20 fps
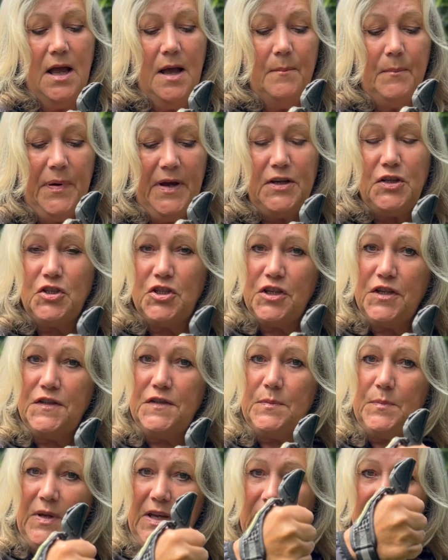But
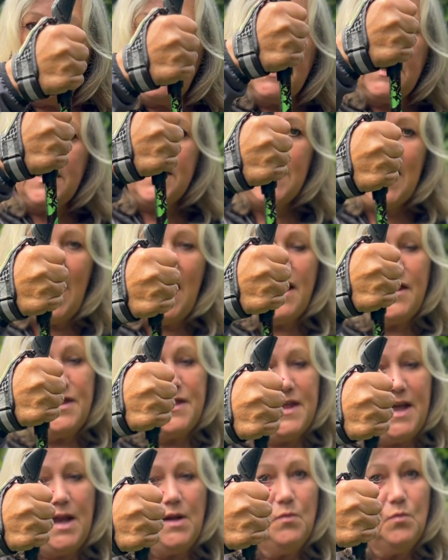just because that
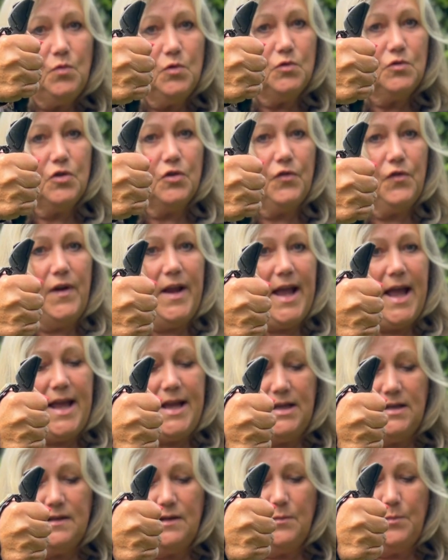then will
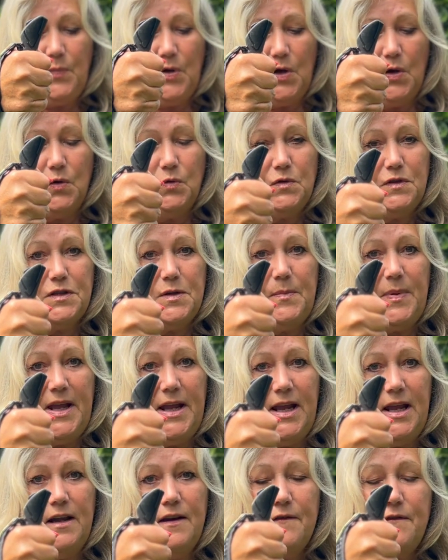create the pole to
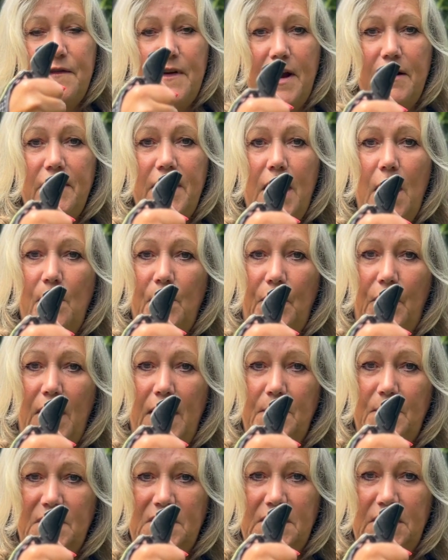be in a very
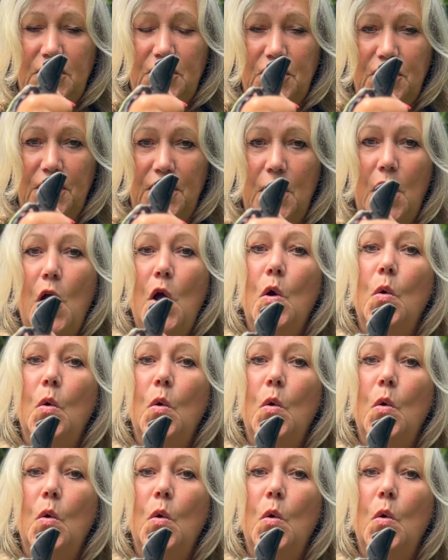upright position,